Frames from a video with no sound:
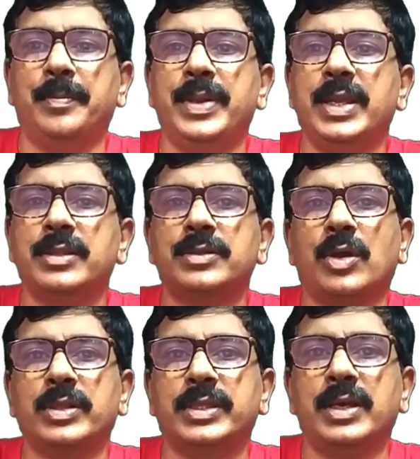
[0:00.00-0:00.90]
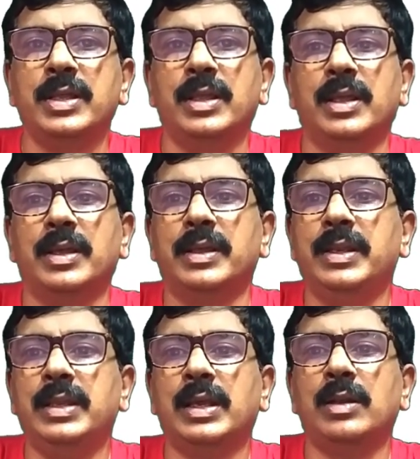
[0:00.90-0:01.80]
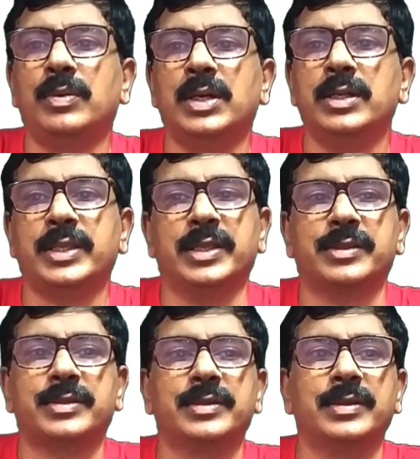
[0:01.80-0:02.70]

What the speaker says: based on the real world things.